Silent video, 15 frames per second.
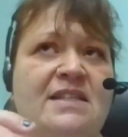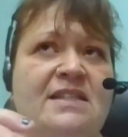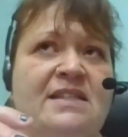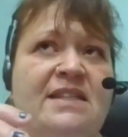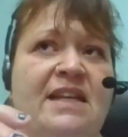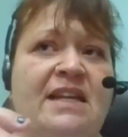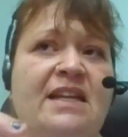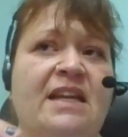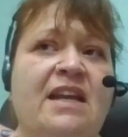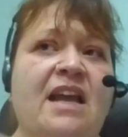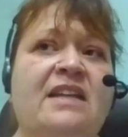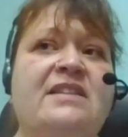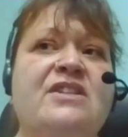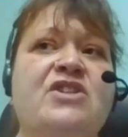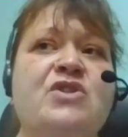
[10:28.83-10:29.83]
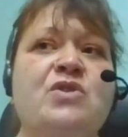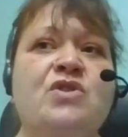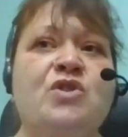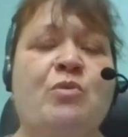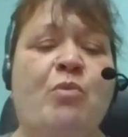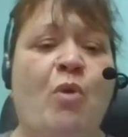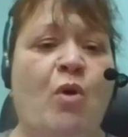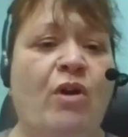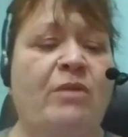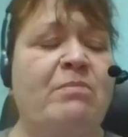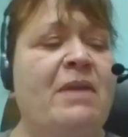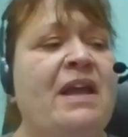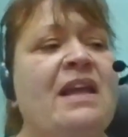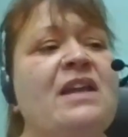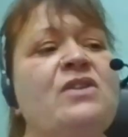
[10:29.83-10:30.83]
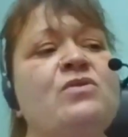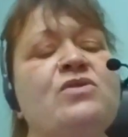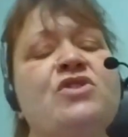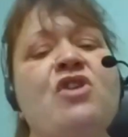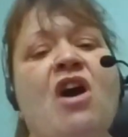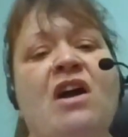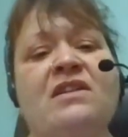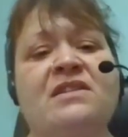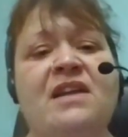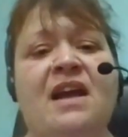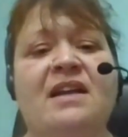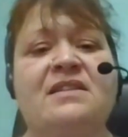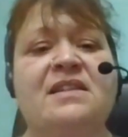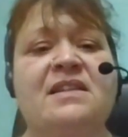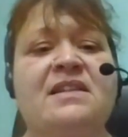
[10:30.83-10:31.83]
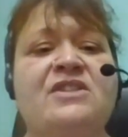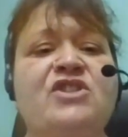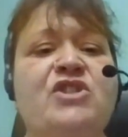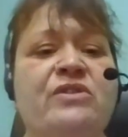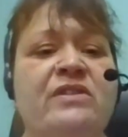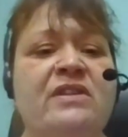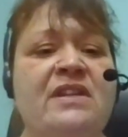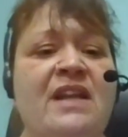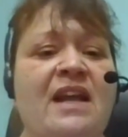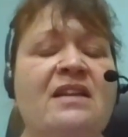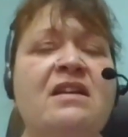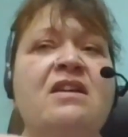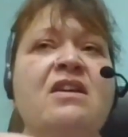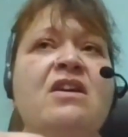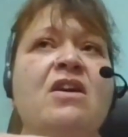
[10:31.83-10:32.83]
needing additional support, making those contacts and ensuring that